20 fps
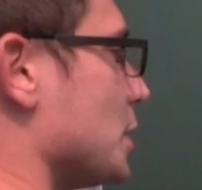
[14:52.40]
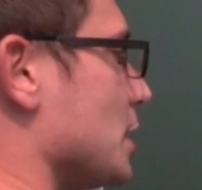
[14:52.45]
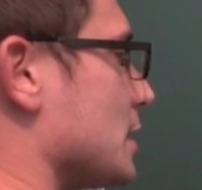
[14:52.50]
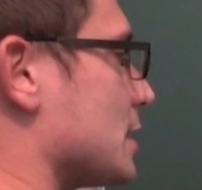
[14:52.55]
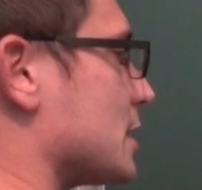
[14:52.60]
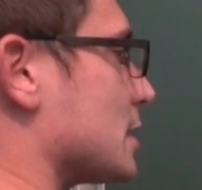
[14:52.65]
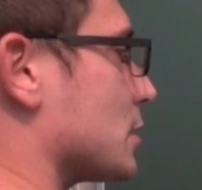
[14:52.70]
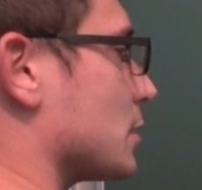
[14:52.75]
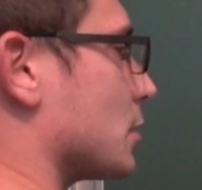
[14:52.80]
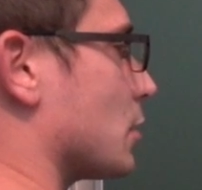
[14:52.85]

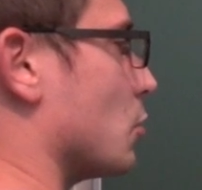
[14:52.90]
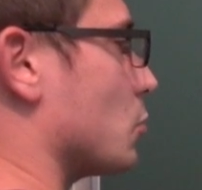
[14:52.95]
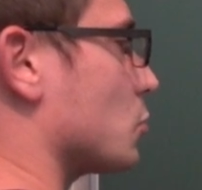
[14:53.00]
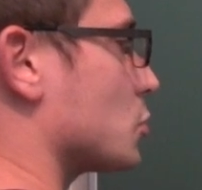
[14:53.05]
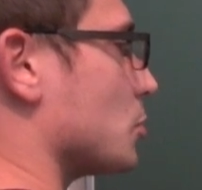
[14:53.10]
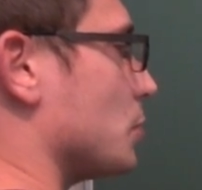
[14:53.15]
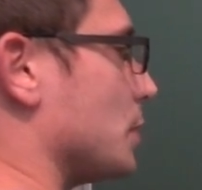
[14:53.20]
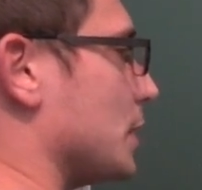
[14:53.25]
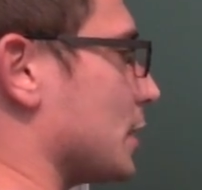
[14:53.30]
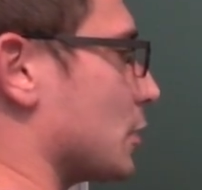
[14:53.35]
is going
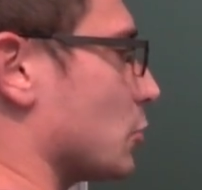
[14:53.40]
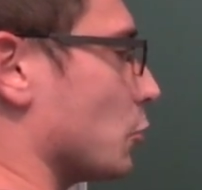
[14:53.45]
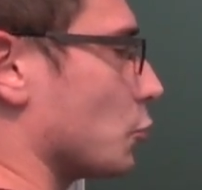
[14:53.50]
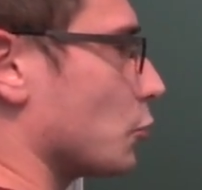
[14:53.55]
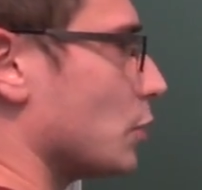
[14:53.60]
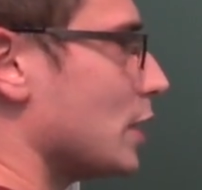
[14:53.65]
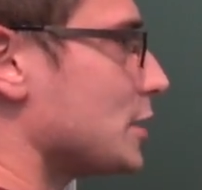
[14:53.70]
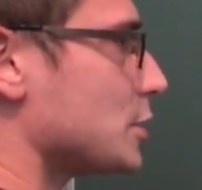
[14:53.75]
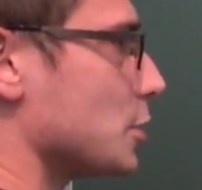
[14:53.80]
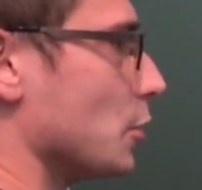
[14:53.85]
to be the
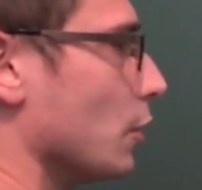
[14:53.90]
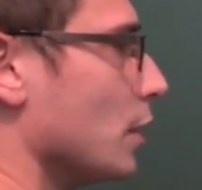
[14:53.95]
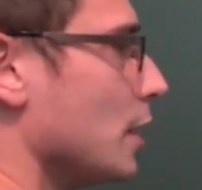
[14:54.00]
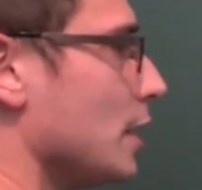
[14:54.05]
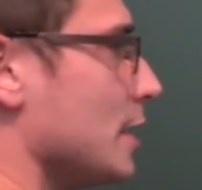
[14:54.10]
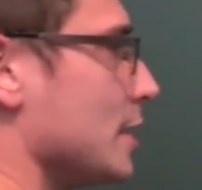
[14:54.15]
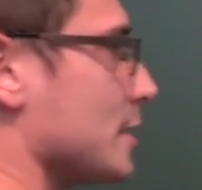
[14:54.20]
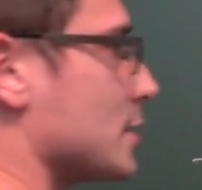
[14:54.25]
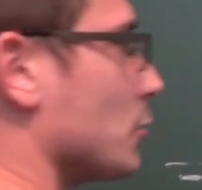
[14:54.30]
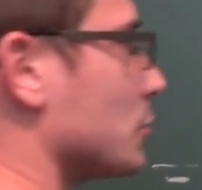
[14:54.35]
golden ratio.
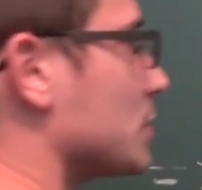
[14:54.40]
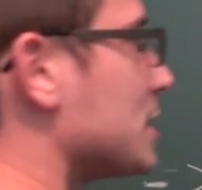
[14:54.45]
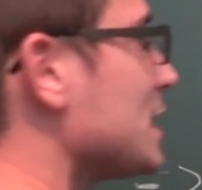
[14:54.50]
So